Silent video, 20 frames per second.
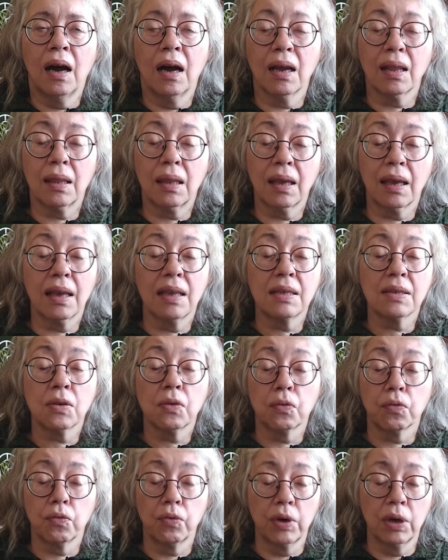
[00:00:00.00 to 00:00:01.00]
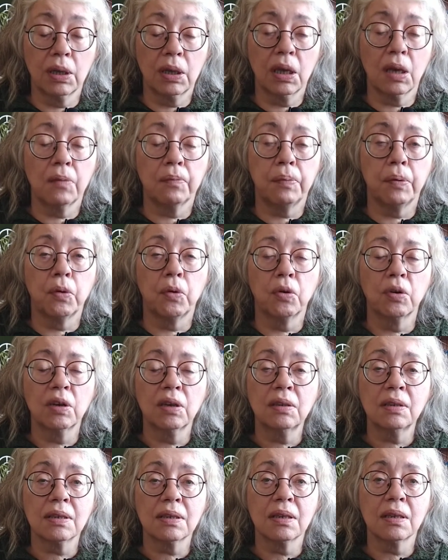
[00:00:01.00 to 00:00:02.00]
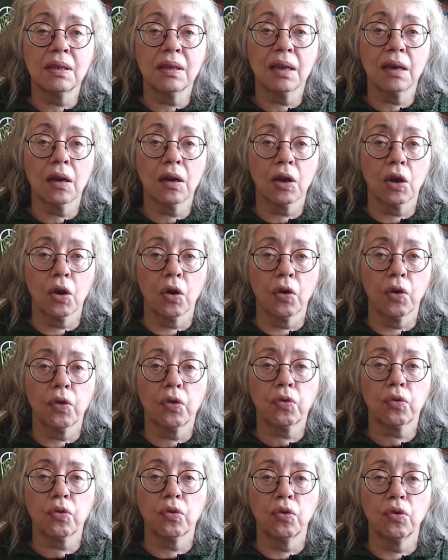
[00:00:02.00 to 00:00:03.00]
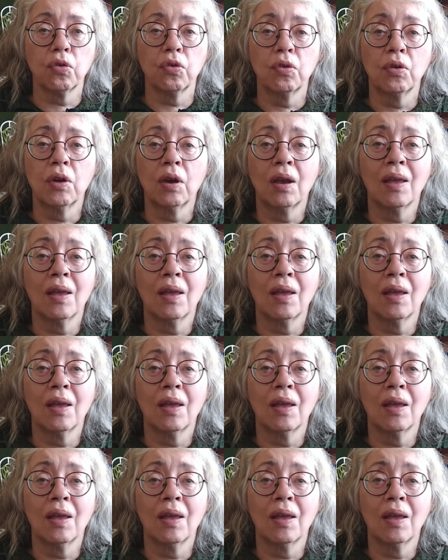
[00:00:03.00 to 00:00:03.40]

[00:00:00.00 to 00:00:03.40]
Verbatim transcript: I think it's really important that I go through